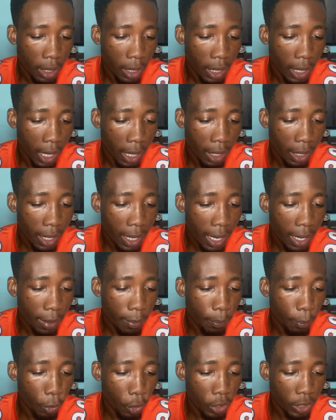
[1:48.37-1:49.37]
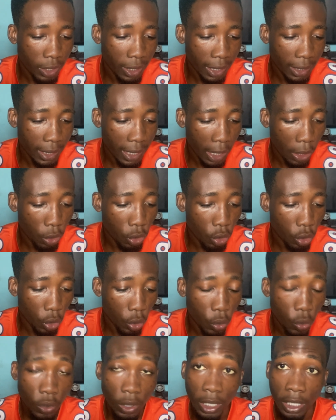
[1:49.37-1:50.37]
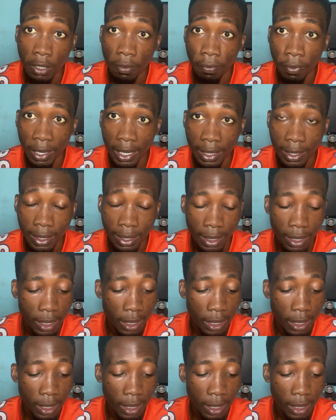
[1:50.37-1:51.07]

another point that they are going to use is friends.